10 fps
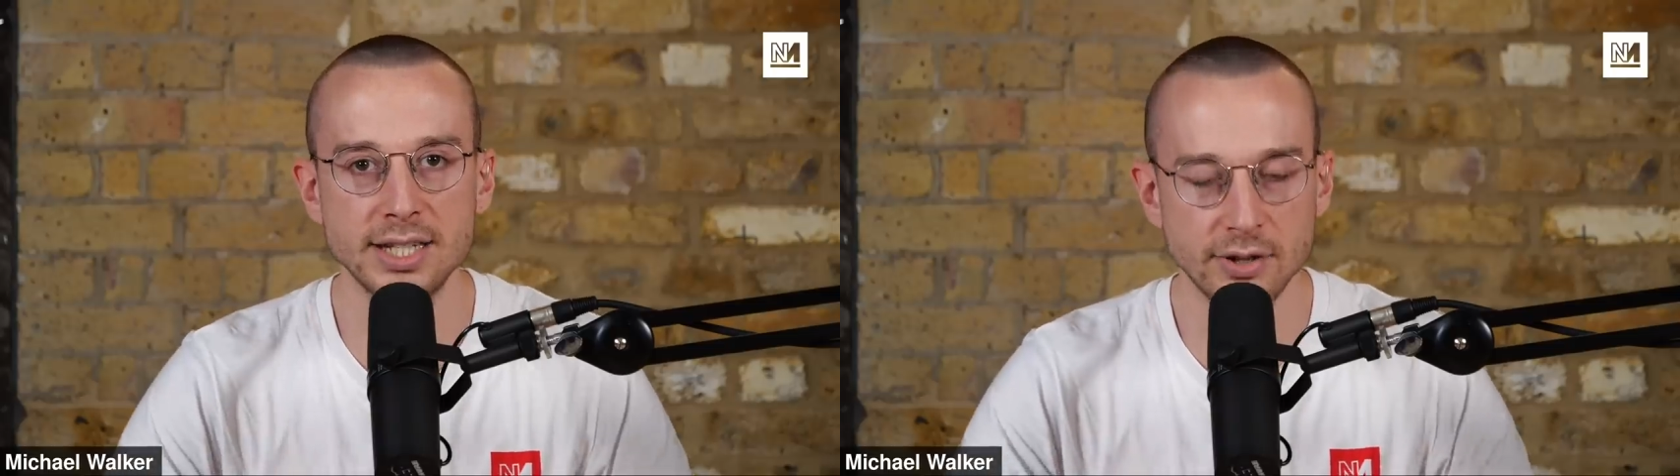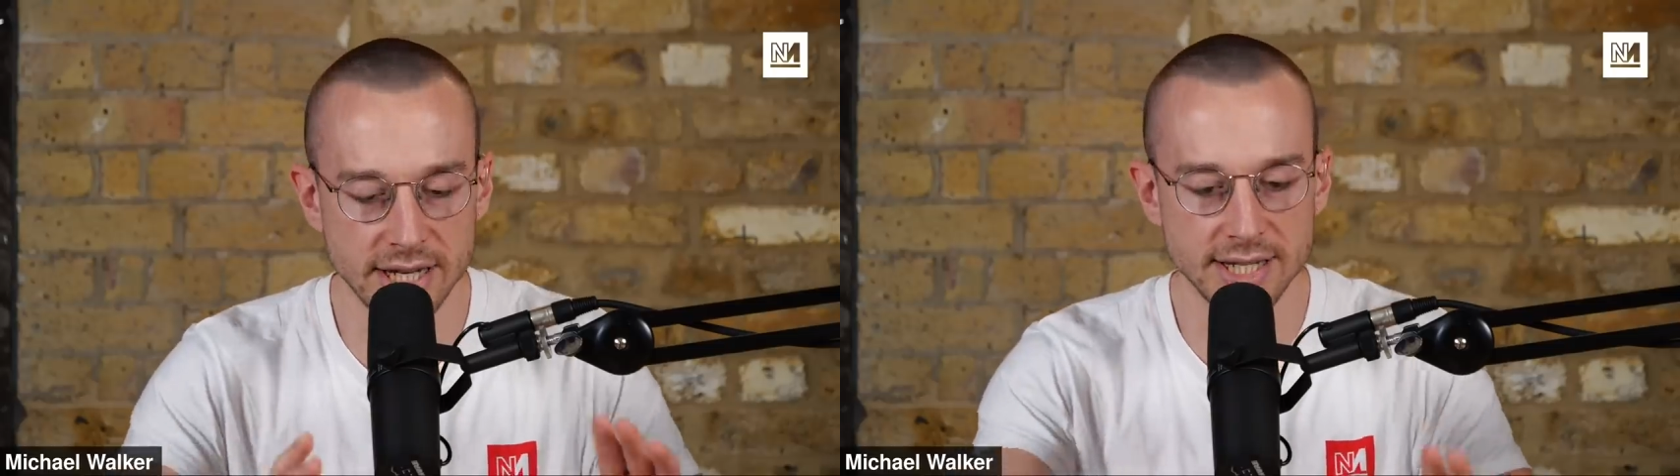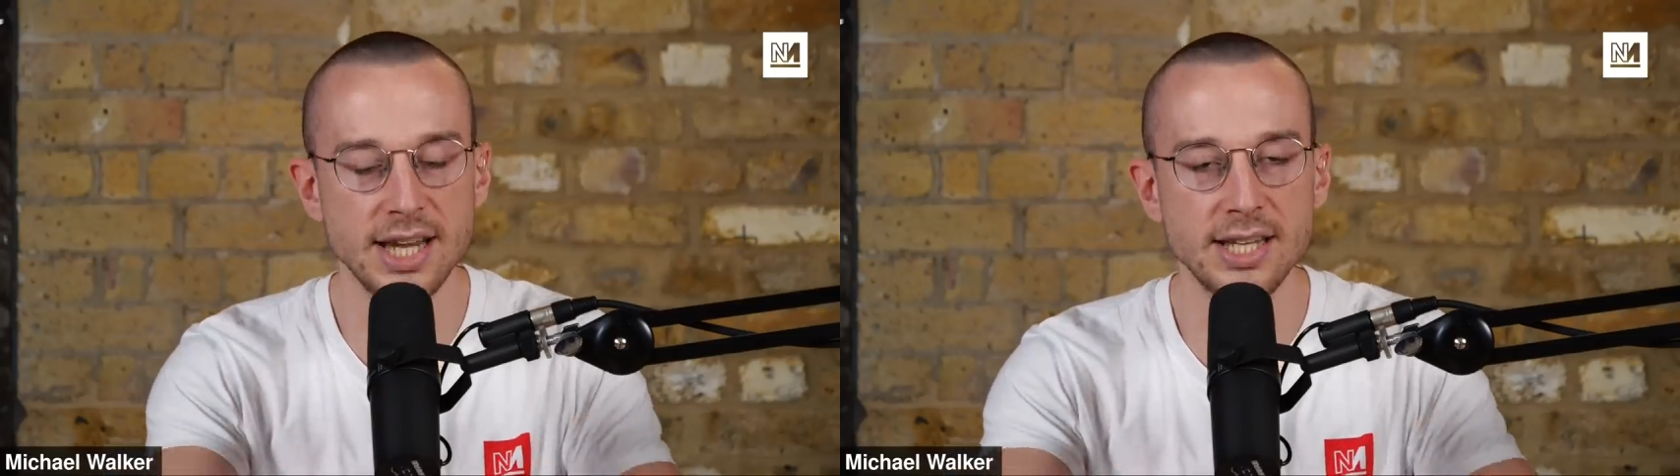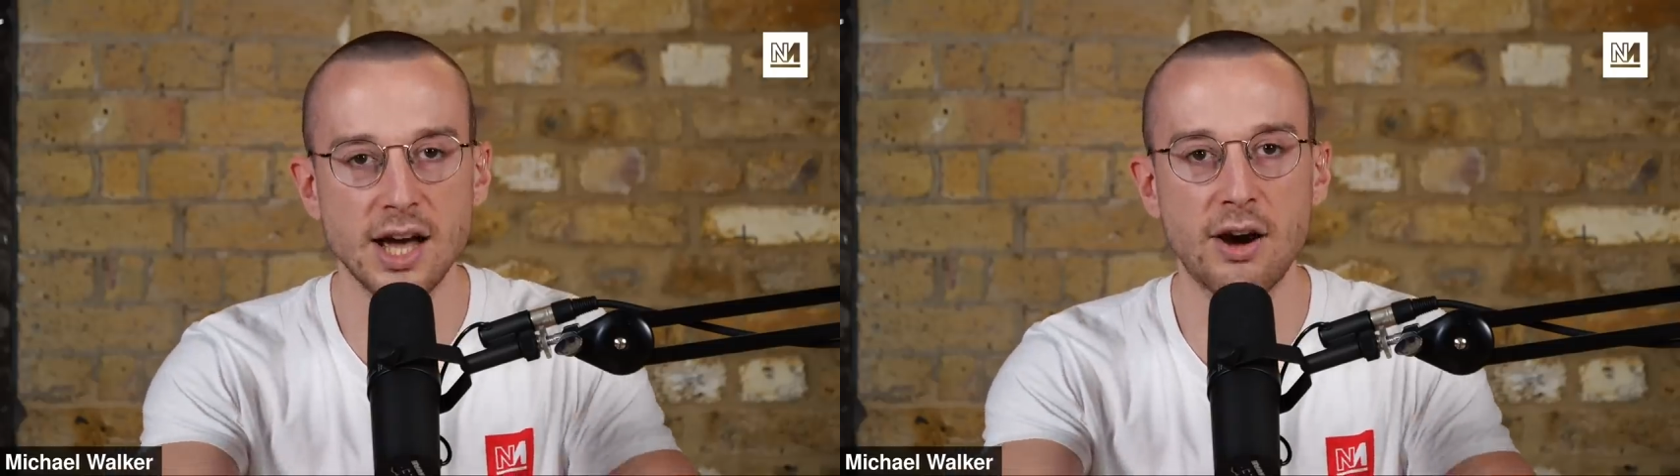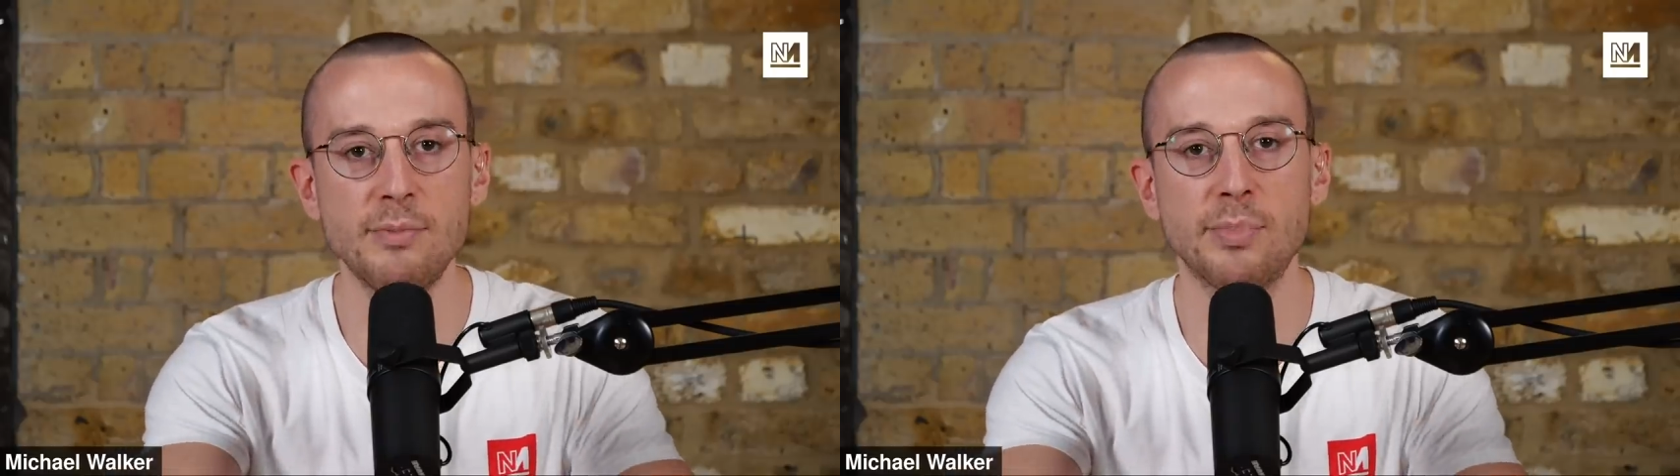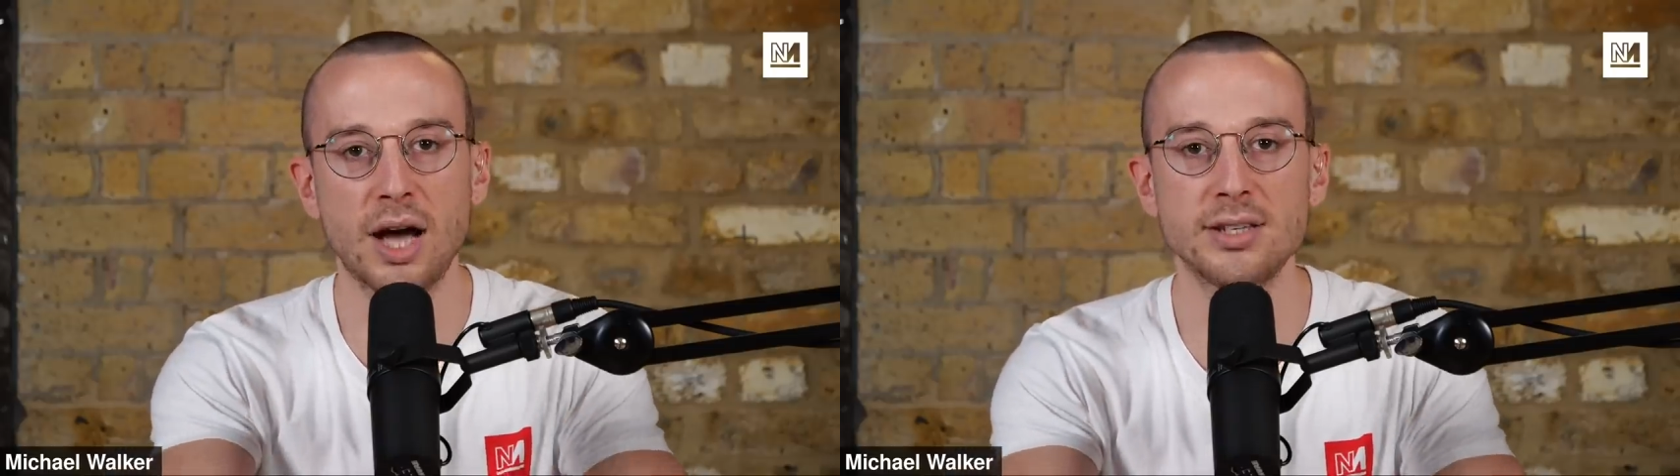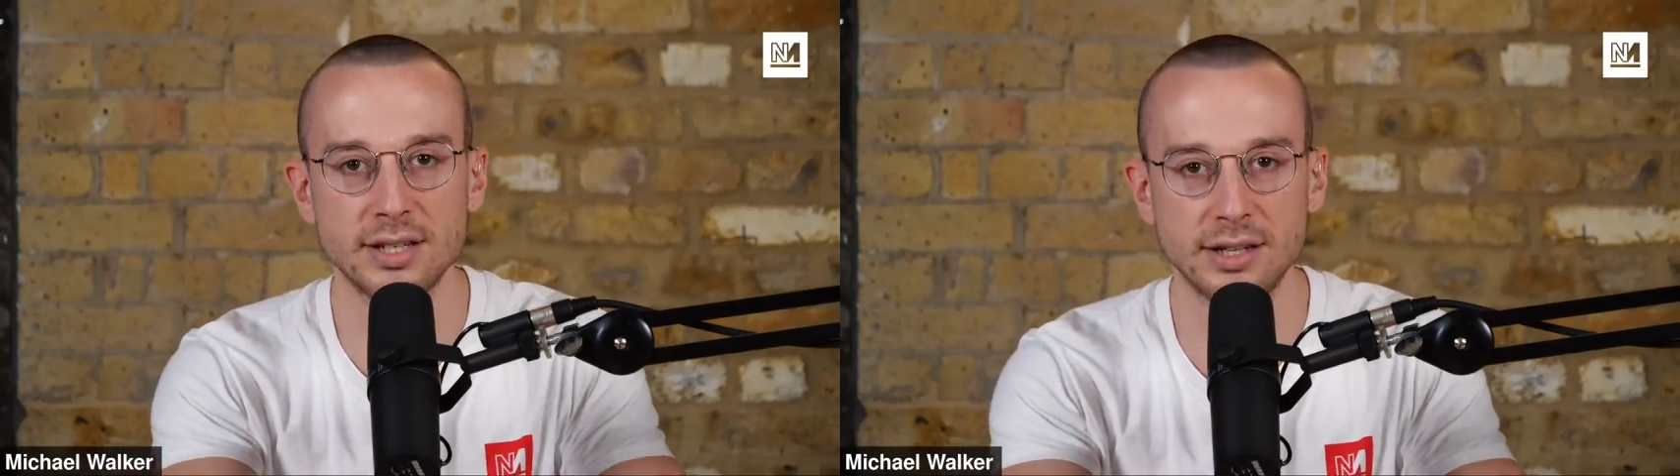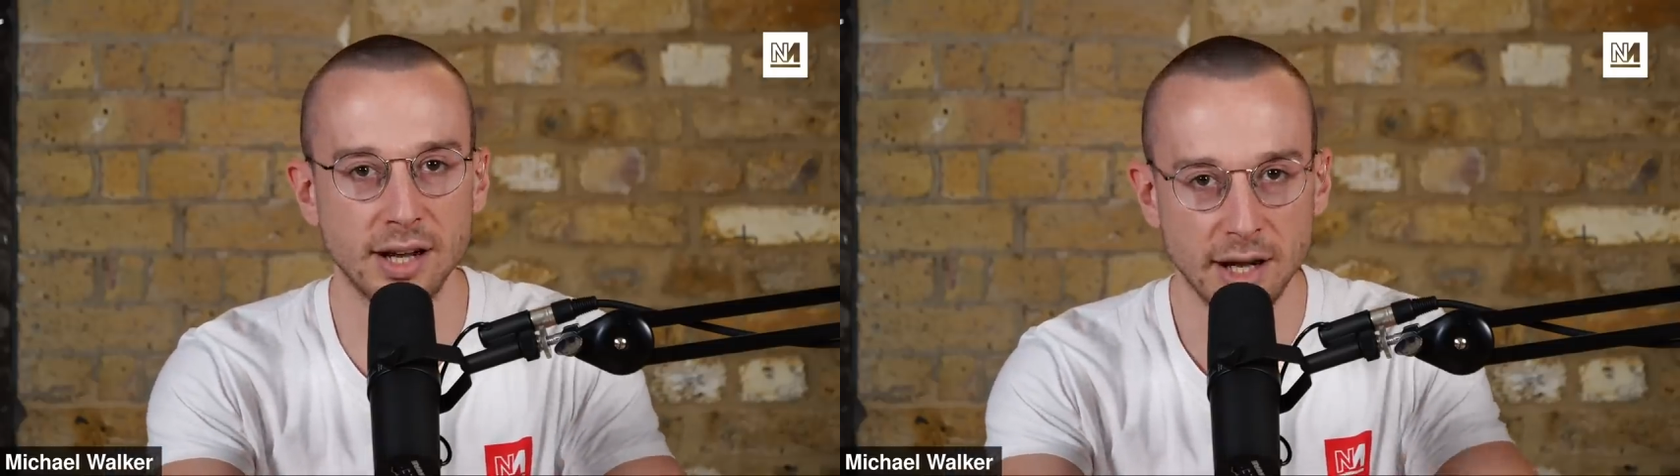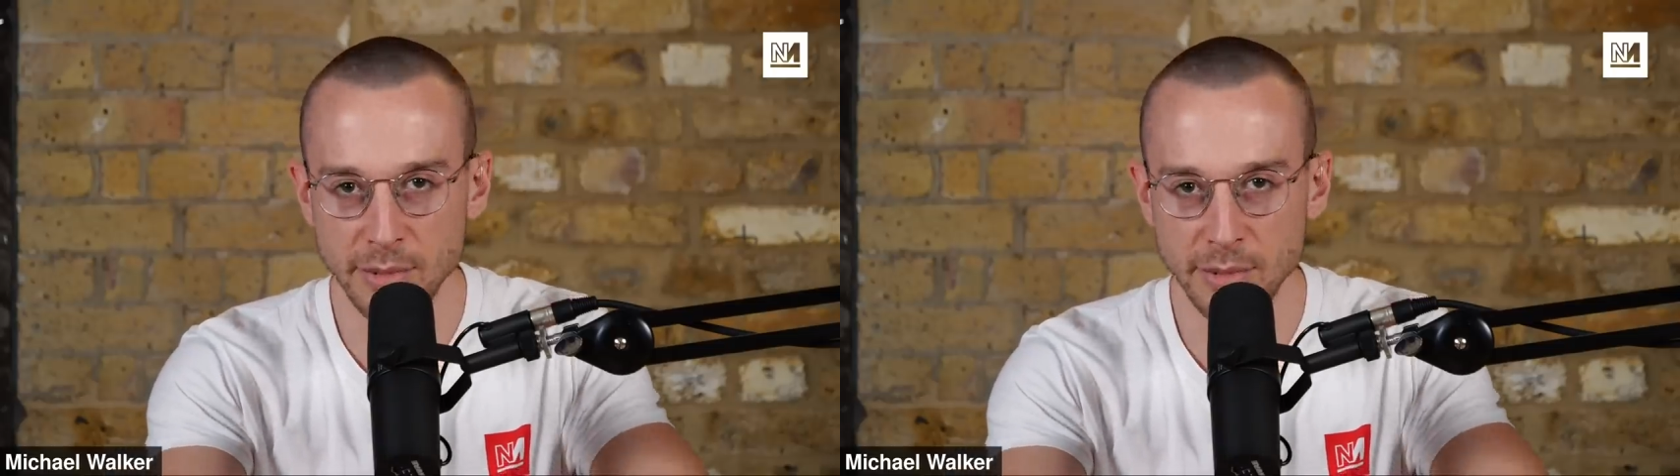until he sees her in person